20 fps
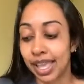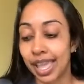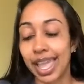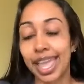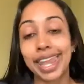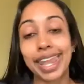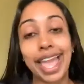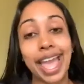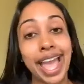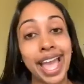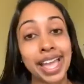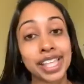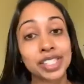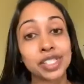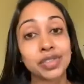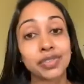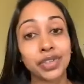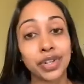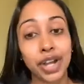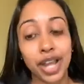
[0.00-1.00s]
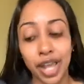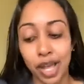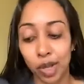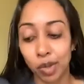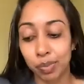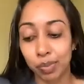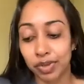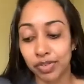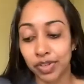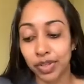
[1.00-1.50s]
And ask for
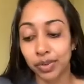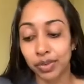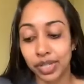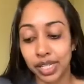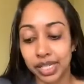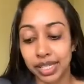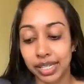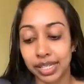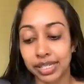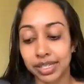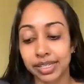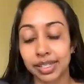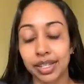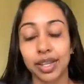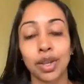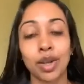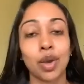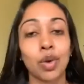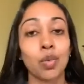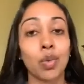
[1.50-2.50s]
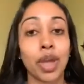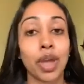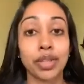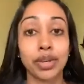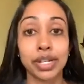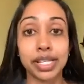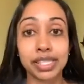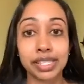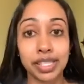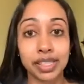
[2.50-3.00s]
help if you need it, whether
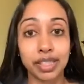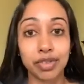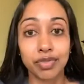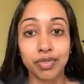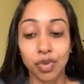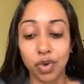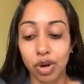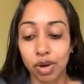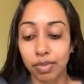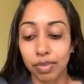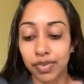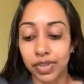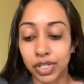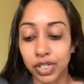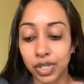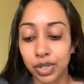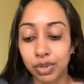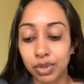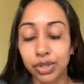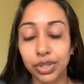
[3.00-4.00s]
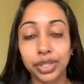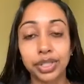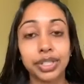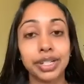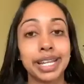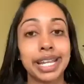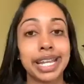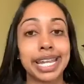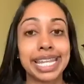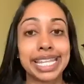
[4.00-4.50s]
it's in the form of a tutor,
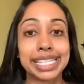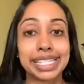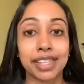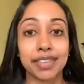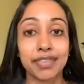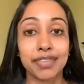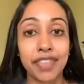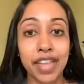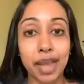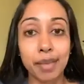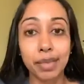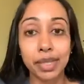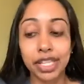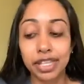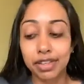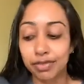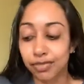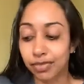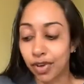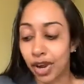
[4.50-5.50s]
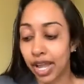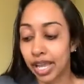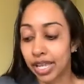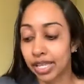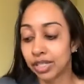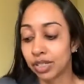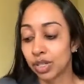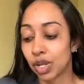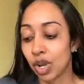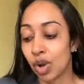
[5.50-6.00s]
it's a family
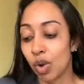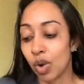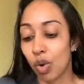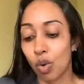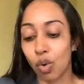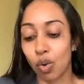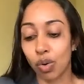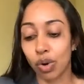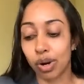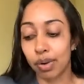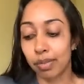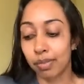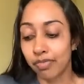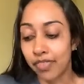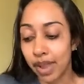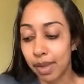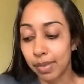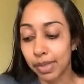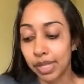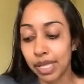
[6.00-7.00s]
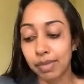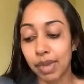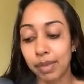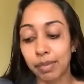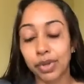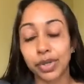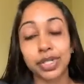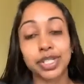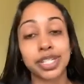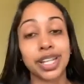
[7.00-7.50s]
friend or family
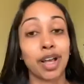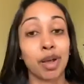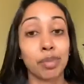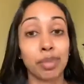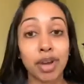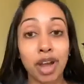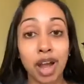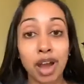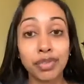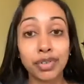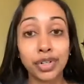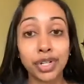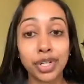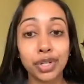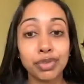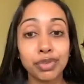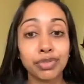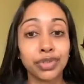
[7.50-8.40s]
member to help cover you